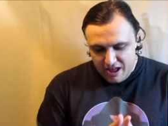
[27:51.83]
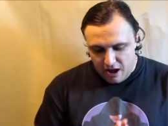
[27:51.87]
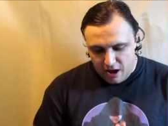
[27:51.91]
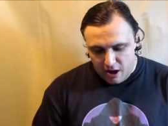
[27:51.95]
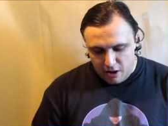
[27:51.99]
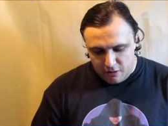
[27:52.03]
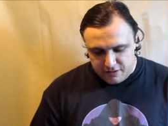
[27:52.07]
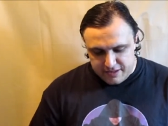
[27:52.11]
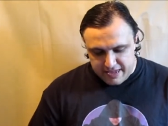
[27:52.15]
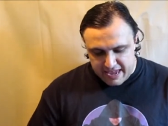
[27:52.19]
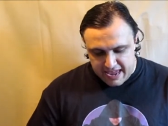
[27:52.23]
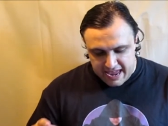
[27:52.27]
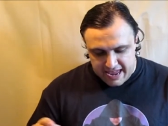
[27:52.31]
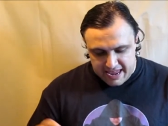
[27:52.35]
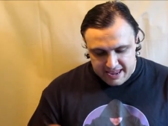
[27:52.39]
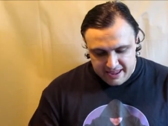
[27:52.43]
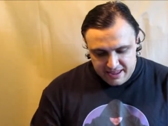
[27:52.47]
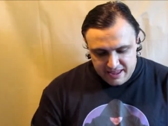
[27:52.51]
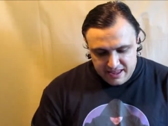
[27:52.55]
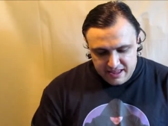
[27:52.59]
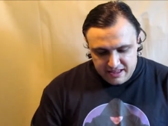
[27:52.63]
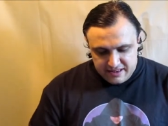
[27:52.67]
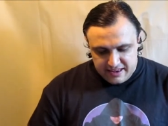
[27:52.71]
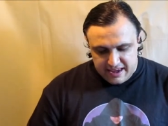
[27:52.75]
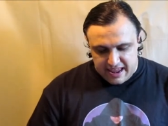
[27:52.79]
Okay,
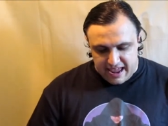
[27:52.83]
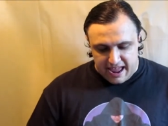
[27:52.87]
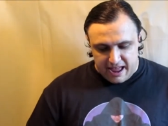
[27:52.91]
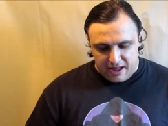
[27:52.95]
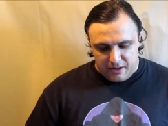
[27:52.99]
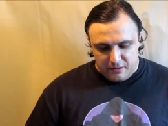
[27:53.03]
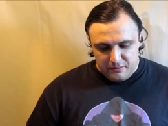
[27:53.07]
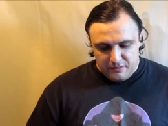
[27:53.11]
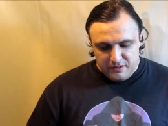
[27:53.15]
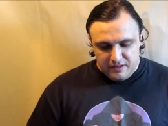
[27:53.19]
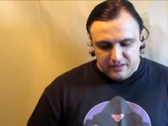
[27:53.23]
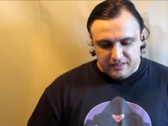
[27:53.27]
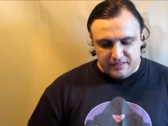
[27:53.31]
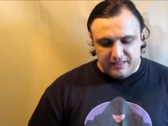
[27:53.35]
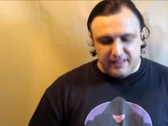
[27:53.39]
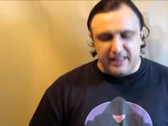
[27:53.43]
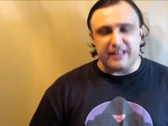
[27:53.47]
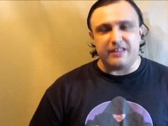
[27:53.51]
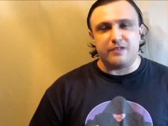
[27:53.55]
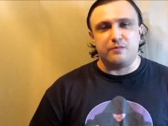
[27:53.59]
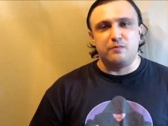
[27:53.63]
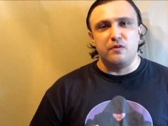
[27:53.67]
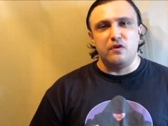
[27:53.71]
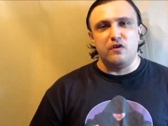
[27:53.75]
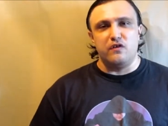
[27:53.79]
now,
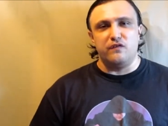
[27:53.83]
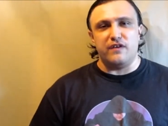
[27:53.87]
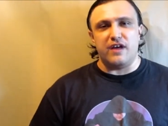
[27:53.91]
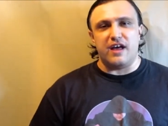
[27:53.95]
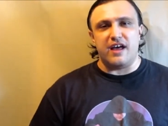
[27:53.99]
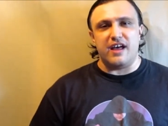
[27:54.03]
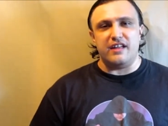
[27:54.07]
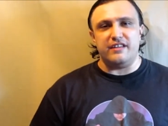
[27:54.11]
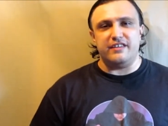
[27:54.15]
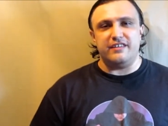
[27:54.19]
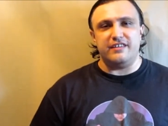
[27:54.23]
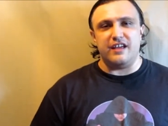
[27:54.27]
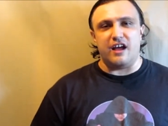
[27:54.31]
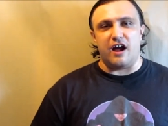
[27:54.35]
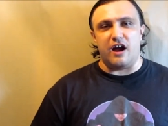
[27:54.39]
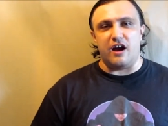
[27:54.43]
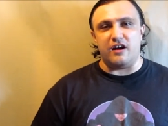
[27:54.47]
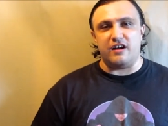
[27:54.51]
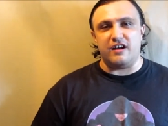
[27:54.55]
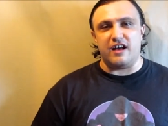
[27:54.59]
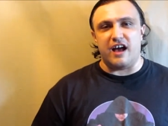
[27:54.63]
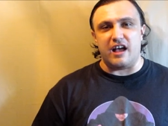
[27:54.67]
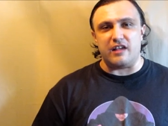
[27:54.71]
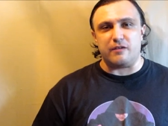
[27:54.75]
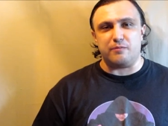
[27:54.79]
let's move on to
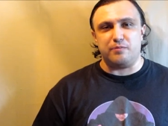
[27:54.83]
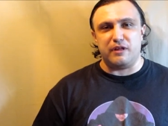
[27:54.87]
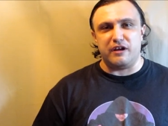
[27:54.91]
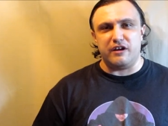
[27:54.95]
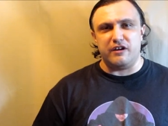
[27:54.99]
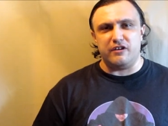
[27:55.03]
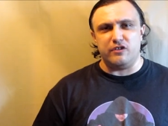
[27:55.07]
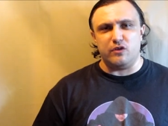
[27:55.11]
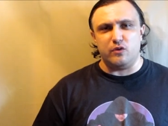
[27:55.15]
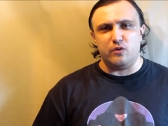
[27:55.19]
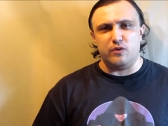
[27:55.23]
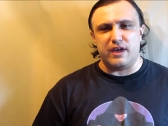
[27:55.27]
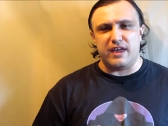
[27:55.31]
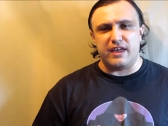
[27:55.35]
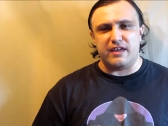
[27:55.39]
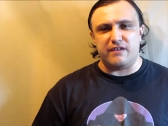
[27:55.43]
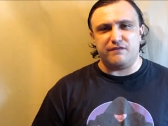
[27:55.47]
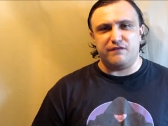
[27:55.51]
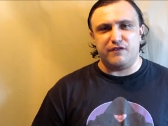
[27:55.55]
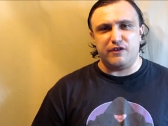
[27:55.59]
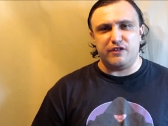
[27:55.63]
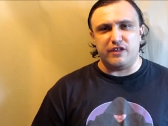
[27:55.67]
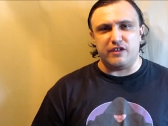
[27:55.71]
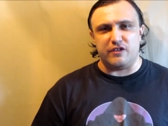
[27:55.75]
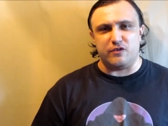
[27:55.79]
our Cosplayer of the Week
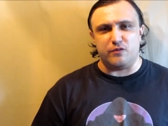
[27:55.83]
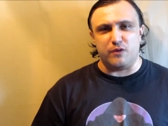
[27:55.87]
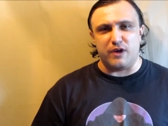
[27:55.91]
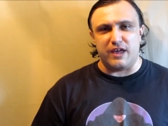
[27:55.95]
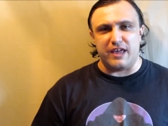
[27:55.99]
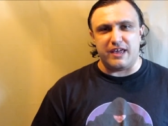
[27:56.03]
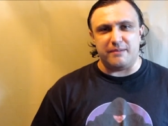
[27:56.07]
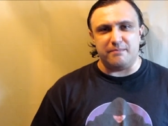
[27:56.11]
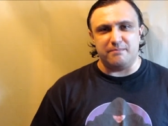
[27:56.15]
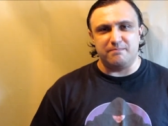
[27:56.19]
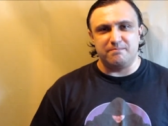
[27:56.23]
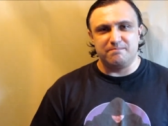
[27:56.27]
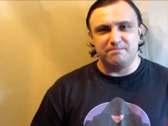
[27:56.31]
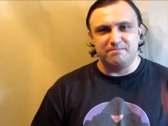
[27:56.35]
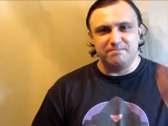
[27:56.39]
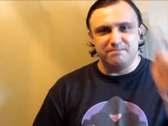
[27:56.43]
for this week.